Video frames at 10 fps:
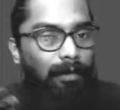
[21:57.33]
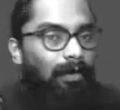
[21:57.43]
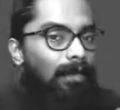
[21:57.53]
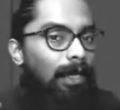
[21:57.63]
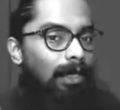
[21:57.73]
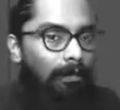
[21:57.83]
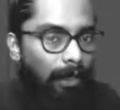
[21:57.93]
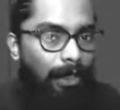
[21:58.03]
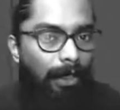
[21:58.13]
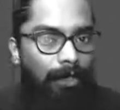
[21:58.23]
than the
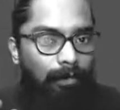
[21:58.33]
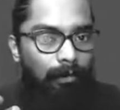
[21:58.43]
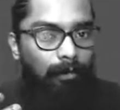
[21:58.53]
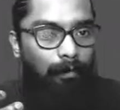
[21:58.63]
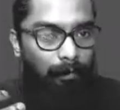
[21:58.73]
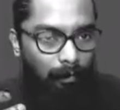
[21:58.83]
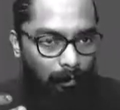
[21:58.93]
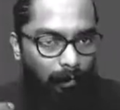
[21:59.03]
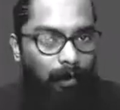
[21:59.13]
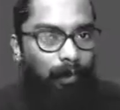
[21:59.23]
explanation,
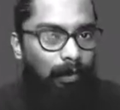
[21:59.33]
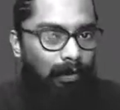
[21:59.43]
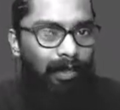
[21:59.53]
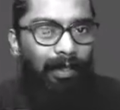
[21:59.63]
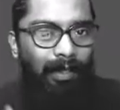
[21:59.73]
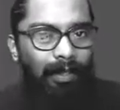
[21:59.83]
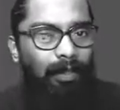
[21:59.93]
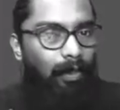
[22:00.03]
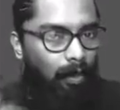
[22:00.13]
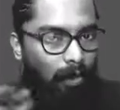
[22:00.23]
because it
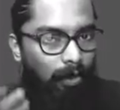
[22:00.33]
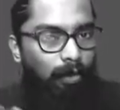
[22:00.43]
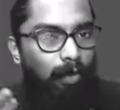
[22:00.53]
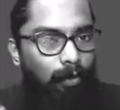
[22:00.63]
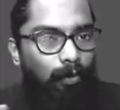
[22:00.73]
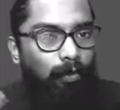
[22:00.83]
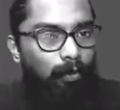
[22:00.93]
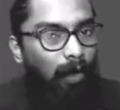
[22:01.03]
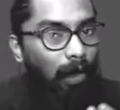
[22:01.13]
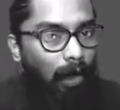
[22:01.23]
touches you
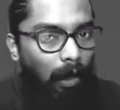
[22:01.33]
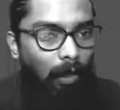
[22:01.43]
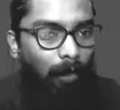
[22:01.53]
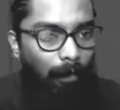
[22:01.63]
hard.